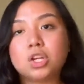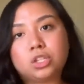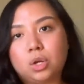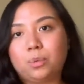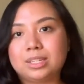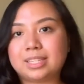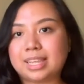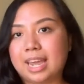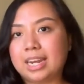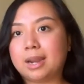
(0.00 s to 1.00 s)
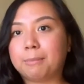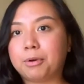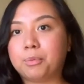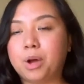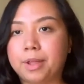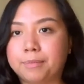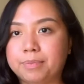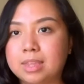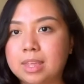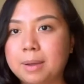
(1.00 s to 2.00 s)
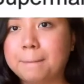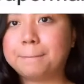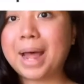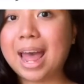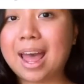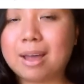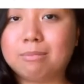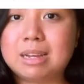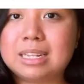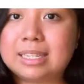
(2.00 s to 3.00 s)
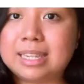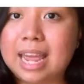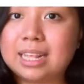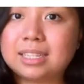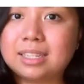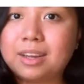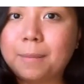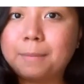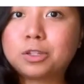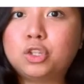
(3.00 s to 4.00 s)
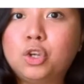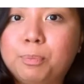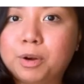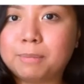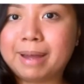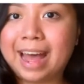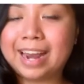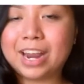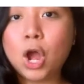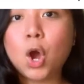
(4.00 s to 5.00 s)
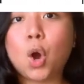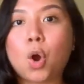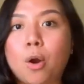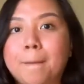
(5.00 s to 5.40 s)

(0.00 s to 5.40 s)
So we'd say, number 1, BAM says Superman, or